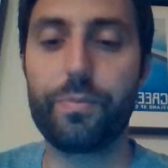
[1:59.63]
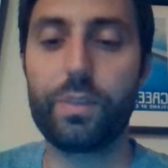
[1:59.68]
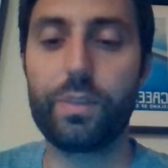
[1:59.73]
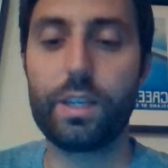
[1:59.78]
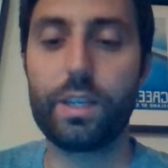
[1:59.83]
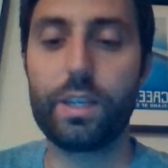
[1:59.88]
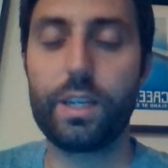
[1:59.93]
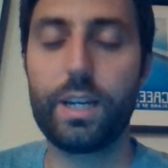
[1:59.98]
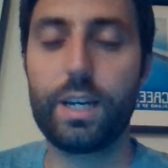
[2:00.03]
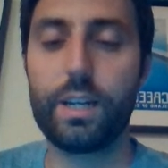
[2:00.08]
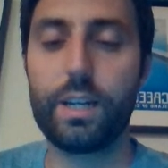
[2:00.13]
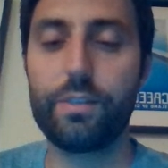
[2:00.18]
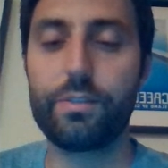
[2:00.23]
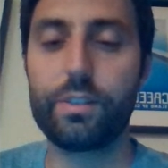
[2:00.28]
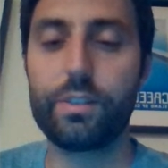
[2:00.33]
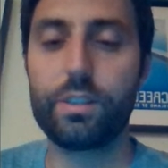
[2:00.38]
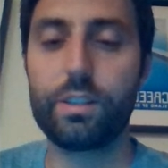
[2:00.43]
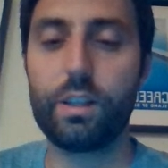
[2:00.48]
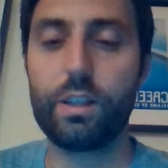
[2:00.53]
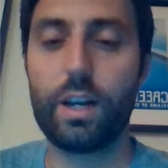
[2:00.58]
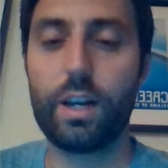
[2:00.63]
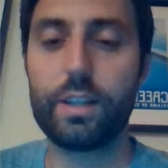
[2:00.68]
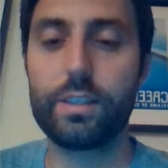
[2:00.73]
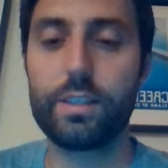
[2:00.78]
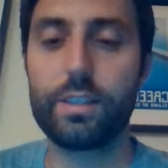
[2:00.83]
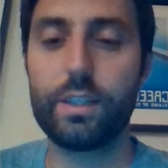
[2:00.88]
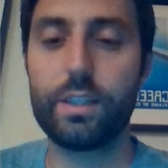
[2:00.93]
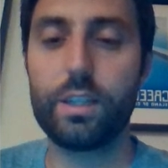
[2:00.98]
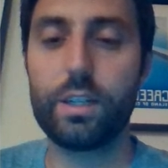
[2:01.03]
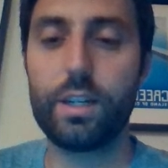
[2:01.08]
kind of
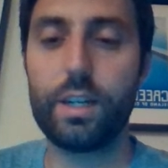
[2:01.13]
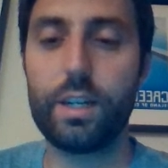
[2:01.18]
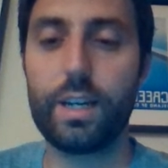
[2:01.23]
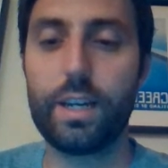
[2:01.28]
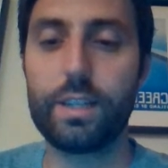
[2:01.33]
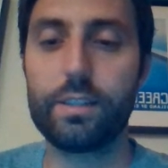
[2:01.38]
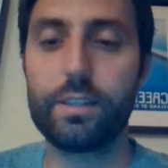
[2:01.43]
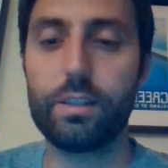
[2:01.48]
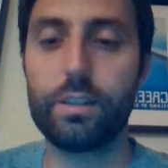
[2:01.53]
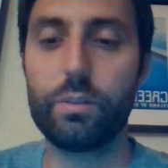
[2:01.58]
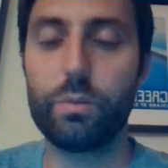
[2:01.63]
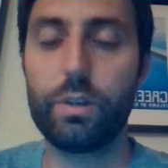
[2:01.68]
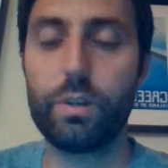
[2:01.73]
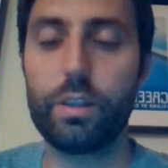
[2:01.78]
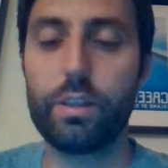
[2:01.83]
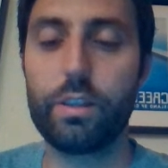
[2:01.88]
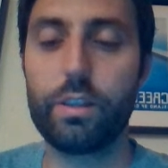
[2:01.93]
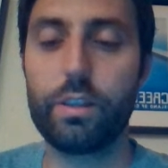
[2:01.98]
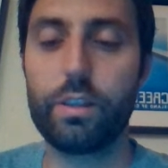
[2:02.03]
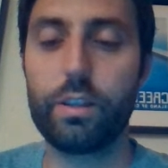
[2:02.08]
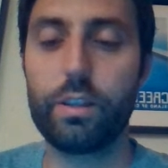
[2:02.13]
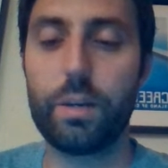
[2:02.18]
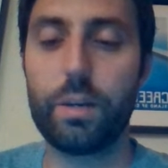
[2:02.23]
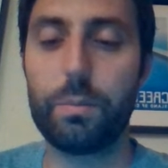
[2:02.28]
slots in nicely with a couple